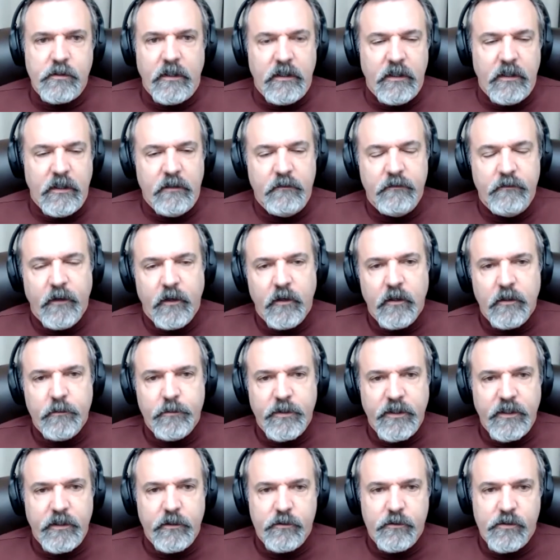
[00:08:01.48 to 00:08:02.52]

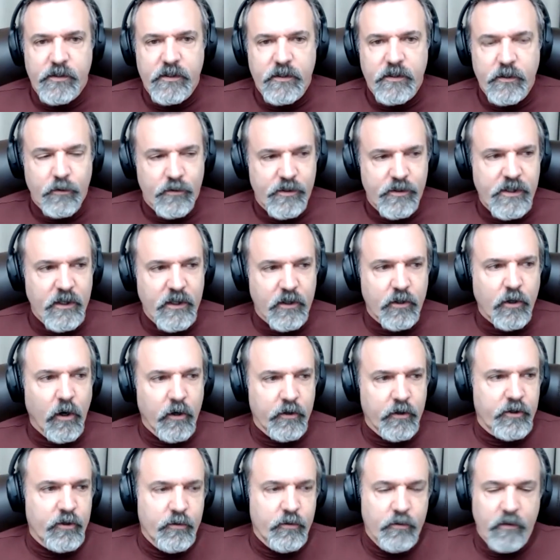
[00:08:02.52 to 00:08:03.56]
invariably you'll see a
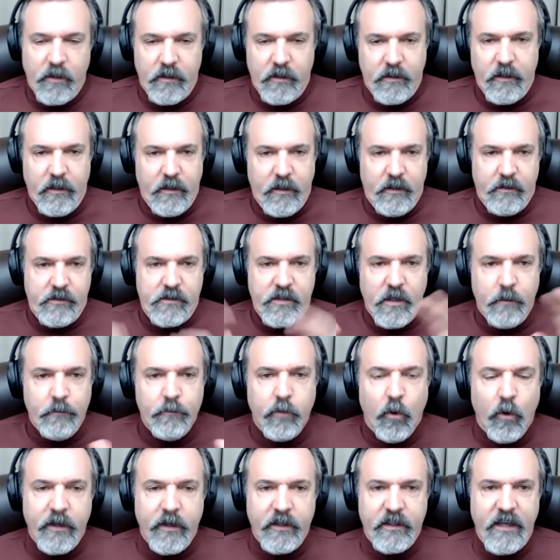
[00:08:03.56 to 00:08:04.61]
cartoon at some
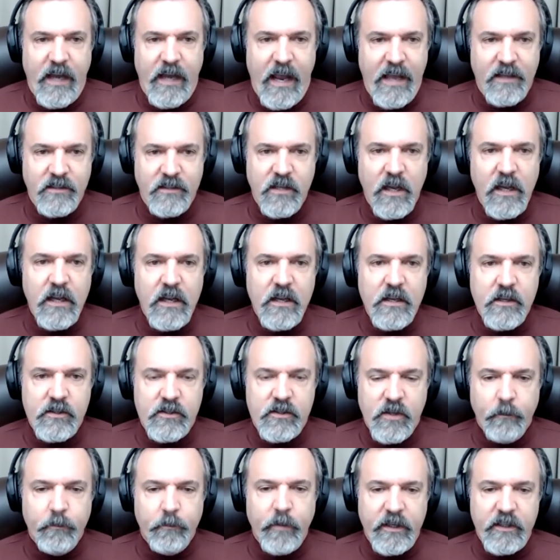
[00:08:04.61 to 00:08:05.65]
point that has
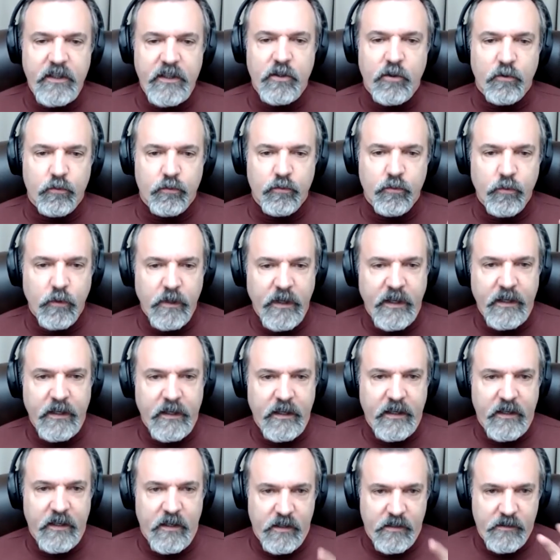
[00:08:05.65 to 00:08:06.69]
somebody
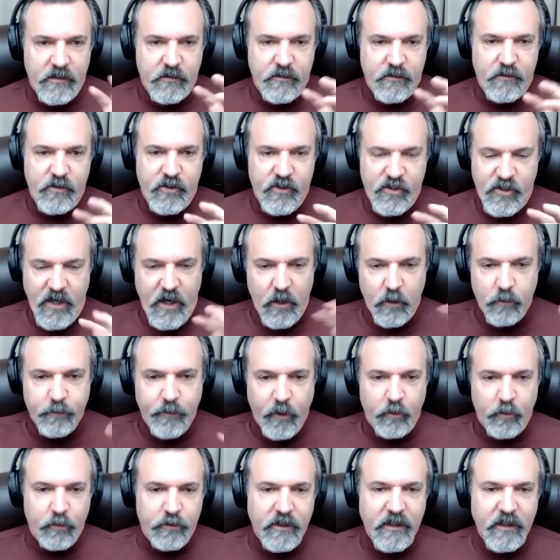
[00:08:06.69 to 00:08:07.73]
in a
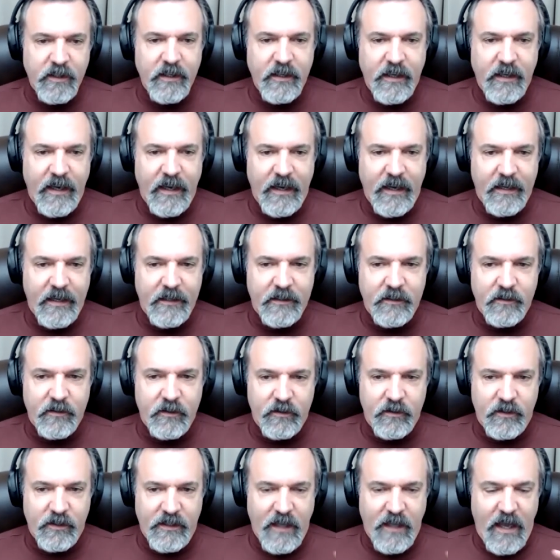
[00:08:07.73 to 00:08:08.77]
sailboat, and
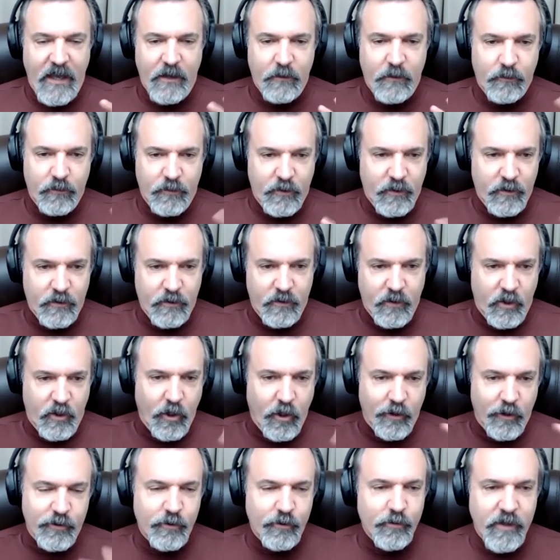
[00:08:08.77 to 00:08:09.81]
the guy, the
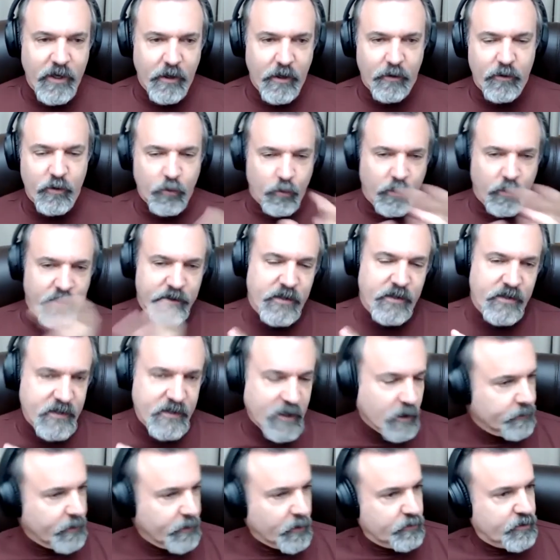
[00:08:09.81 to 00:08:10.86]
cartoon character, wants a
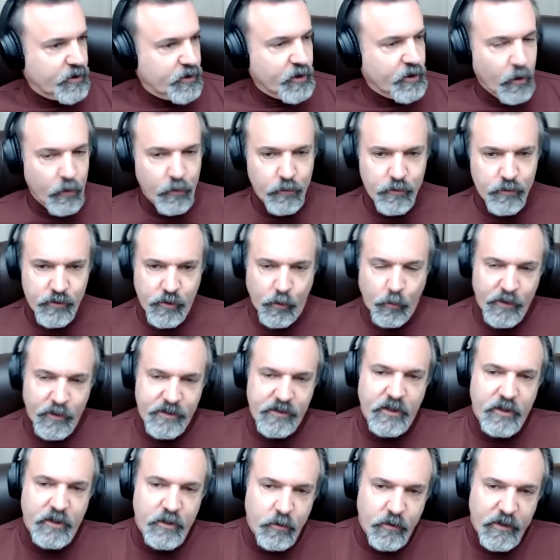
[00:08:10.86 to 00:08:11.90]
sailboat to go. So what's
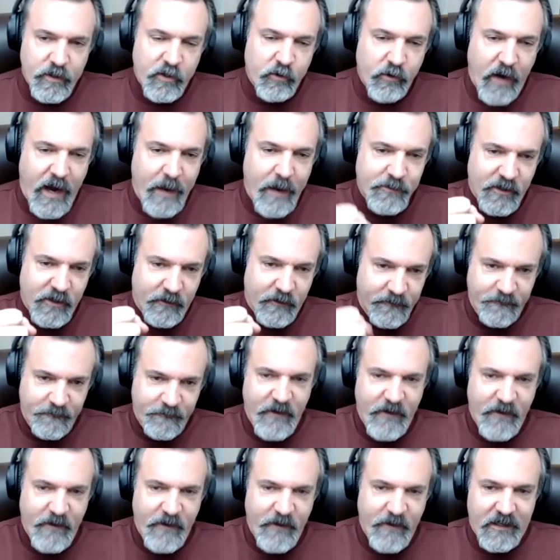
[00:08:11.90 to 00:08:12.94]
he do? He grabs a
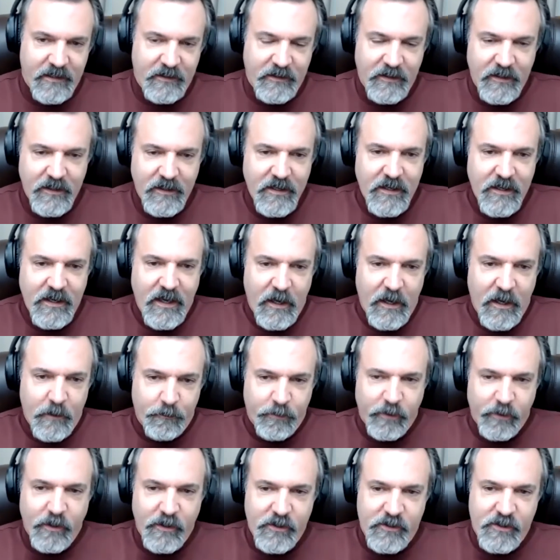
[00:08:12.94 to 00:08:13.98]
fan and
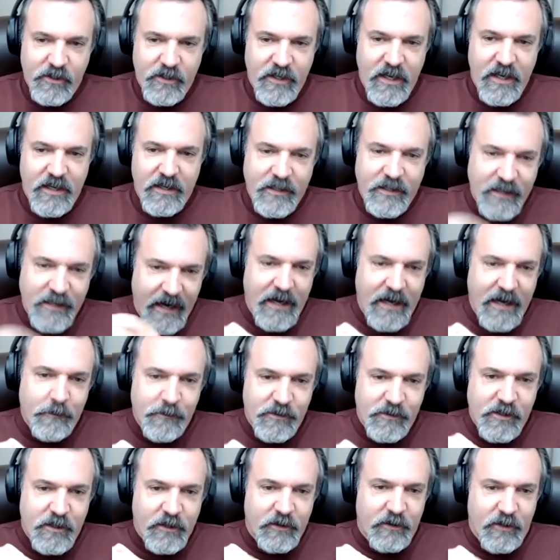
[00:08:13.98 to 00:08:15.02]
plugs it in and
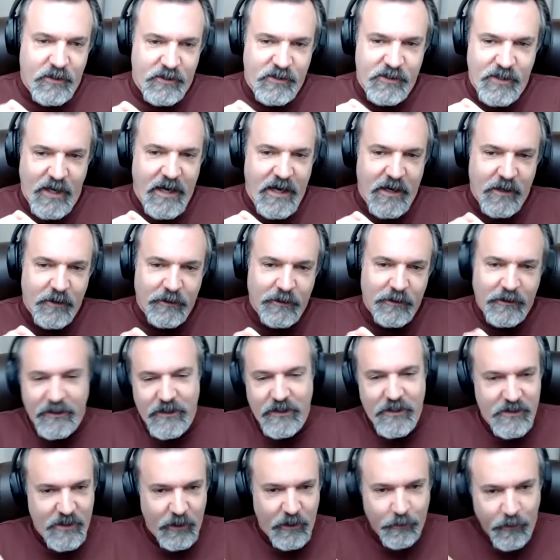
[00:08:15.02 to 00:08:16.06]
aims it at the sail, and
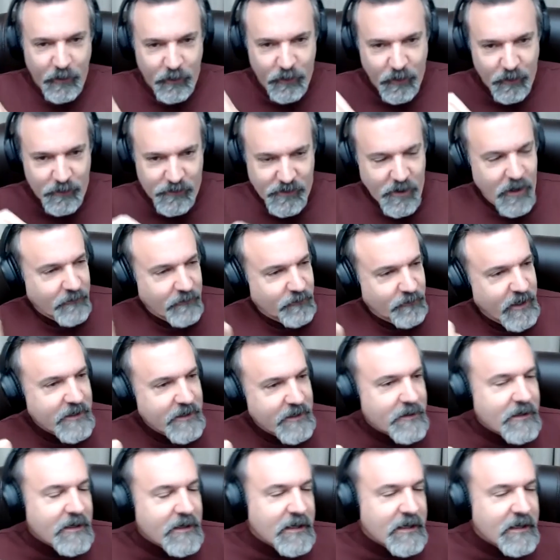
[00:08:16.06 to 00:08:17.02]
the sailboat goes off, right?